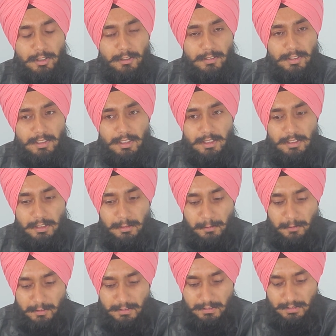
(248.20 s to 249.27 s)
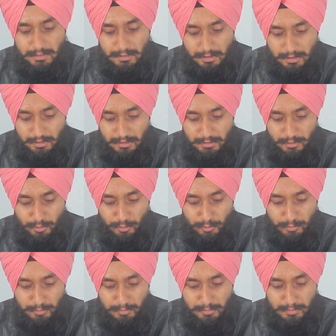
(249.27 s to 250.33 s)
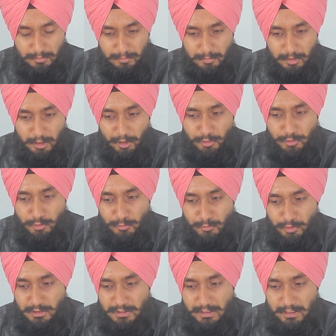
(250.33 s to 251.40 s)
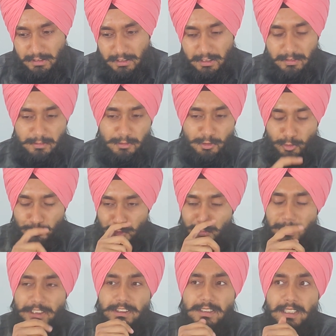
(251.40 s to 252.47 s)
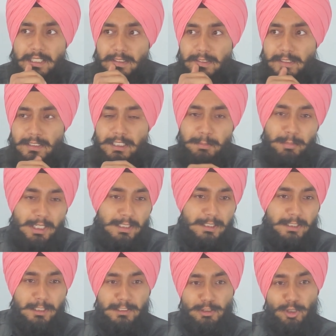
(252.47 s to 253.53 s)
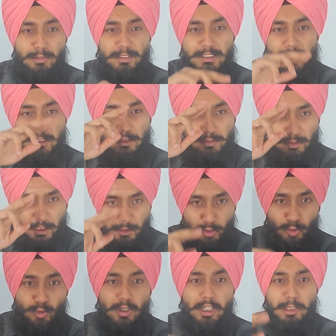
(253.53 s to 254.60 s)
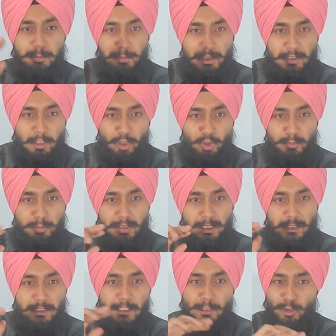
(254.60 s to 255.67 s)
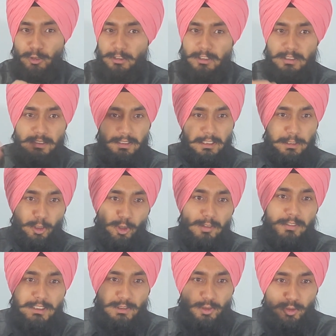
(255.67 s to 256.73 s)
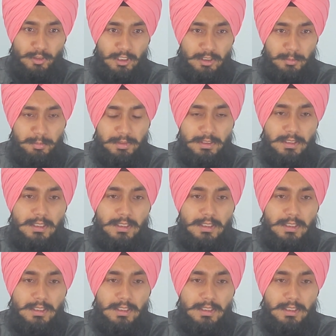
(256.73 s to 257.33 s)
it. Interesting. So how you would say that, so you mentioned that the market is always like go up and down, but in the long run, it always go up.